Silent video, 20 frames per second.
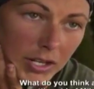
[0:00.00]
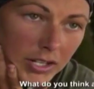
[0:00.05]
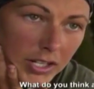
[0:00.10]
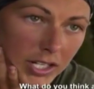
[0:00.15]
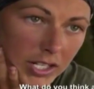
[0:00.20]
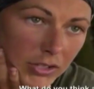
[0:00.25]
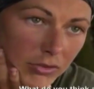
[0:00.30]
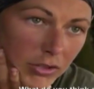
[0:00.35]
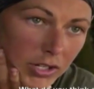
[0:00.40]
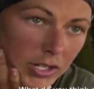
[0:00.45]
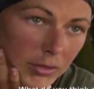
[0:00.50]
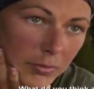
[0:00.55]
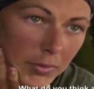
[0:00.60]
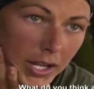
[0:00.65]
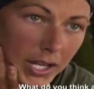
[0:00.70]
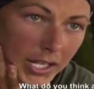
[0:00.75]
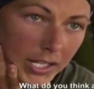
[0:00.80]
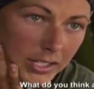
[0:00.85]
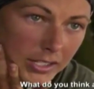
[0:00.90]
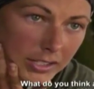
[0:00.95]
It doesn't
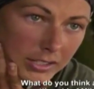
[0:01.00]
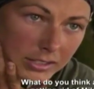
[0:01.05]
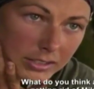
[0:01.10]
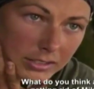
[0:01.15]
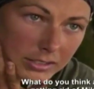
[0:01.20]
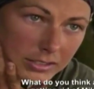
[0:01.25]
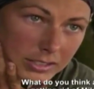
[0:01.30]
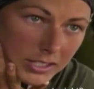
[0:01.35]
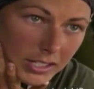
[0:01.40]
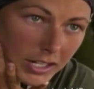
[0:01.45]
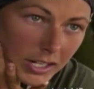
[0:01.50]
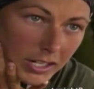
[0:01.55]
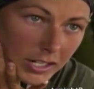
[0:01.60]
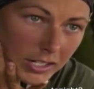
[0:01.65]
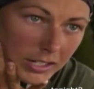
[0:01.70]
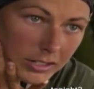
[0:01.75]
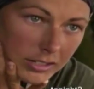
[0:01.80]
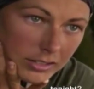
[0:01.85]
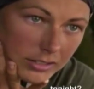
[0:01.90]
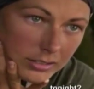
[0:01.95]
exactly reassure him when
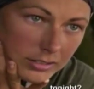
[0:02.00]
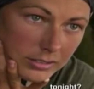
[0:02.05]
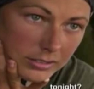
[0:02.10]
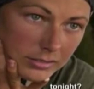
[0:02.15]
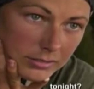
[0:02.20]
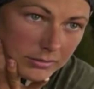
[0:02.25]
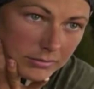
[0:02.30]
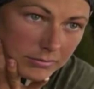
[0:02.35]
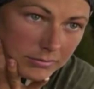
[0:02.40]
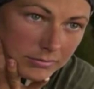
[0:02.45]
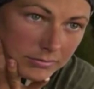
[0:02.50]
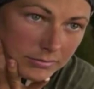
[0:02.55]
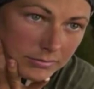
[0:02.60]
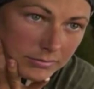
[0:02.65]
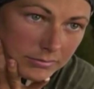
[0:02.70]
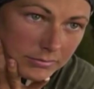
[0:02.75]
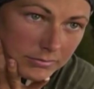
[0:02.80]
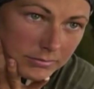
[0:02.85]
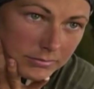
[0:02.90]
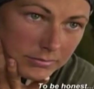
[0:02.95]
Chelsea talks to
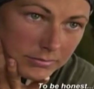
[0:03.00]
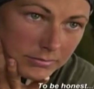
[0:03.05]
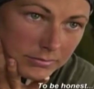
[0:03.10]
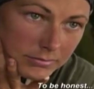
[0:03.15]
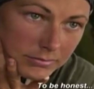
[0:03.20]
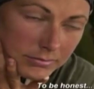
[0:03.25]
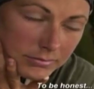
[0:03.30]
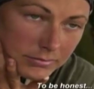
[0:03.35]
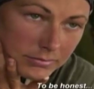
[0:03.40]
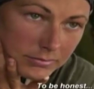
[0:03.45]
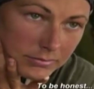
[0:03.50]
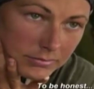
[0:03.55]
him about the Monono